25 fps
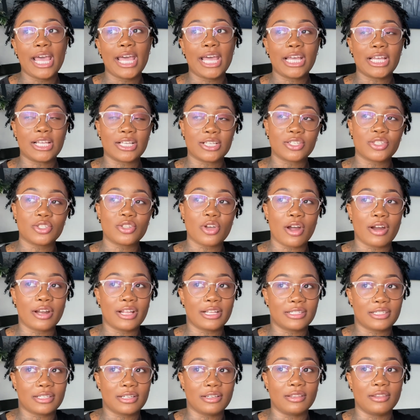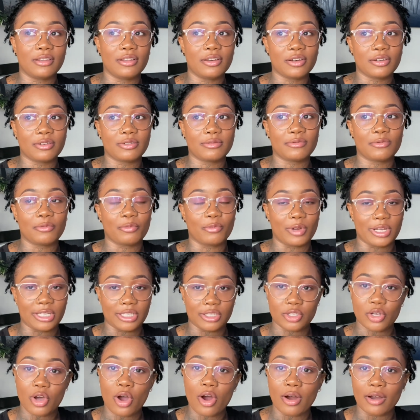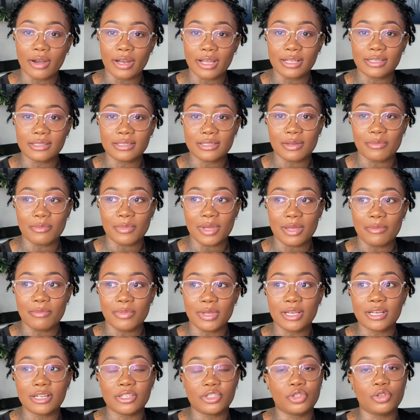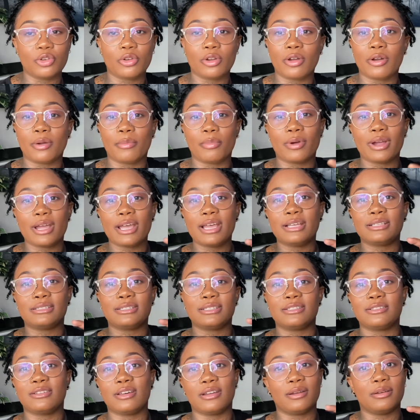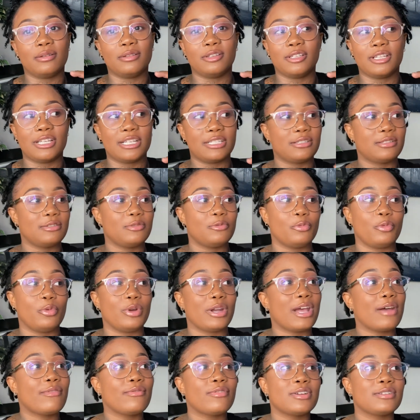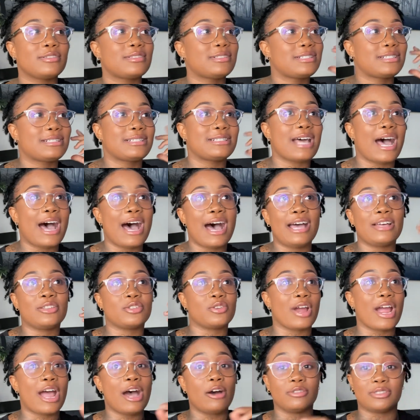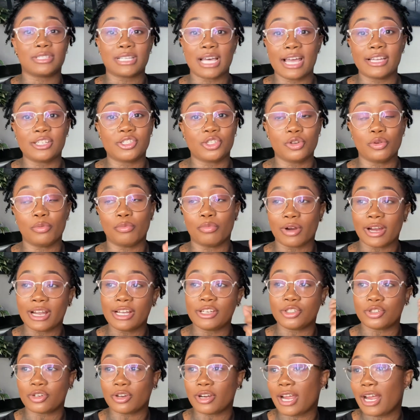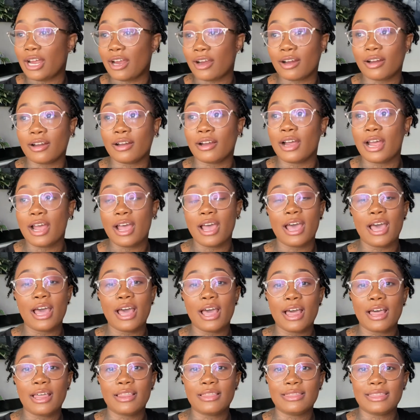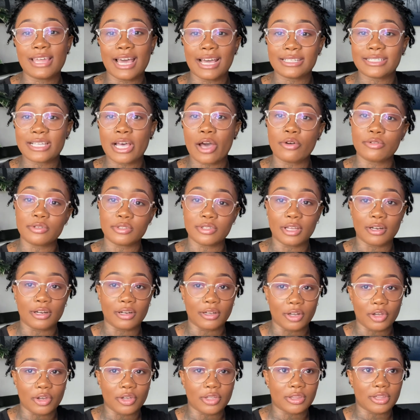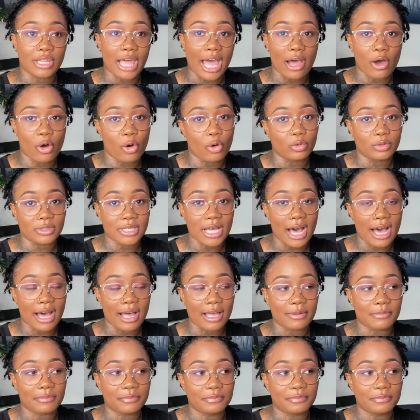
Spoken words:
it started to look retarded to me, because you know the braids is whatever size or how tight you braid your hair, that's how it's gonna look that whole time.